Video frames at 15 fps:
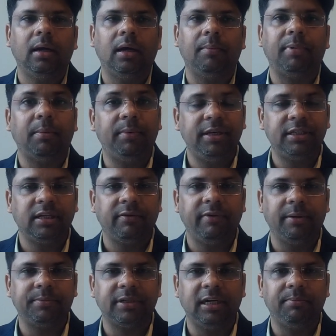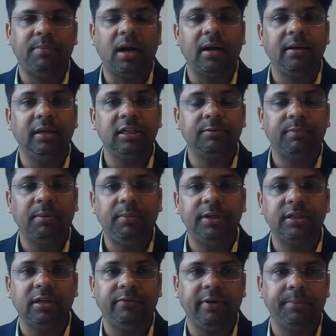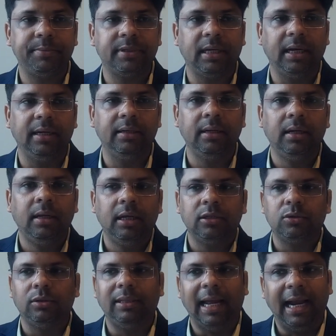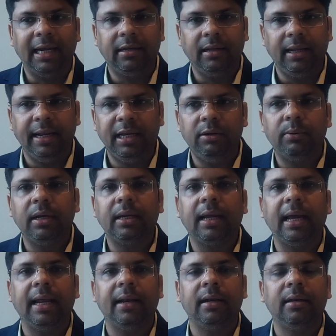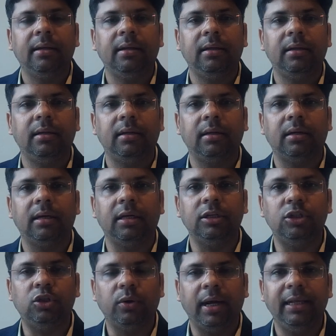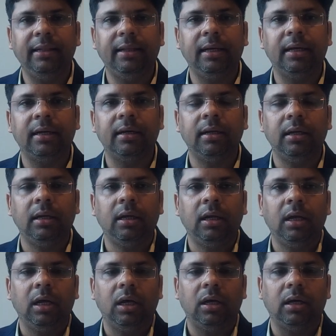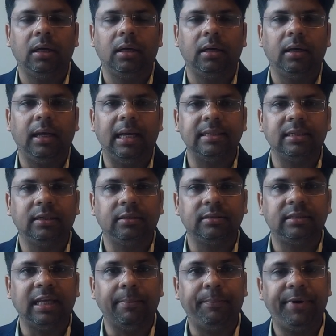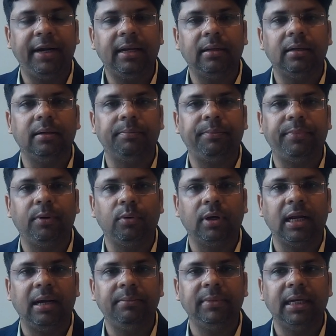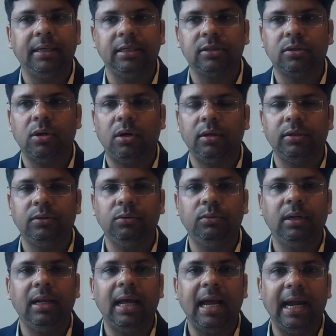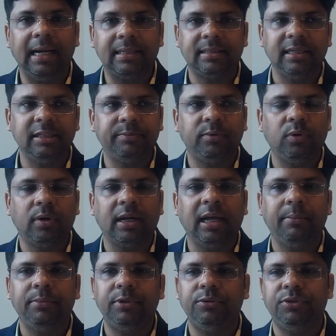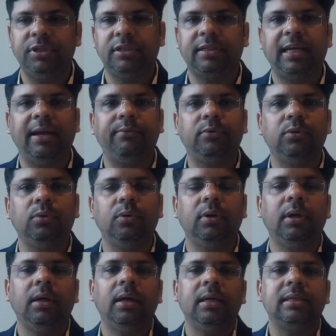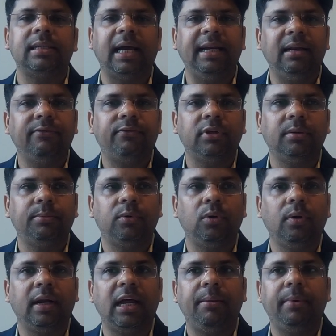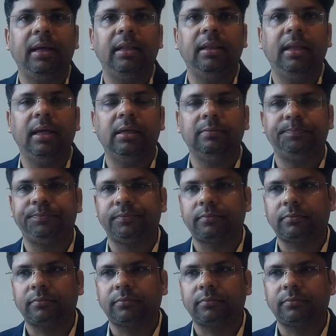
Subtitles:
a publisher website, partners publisher website. So that anyone can join there as a separate program that is called Google AdSense program. You just have to sign up for the program, and then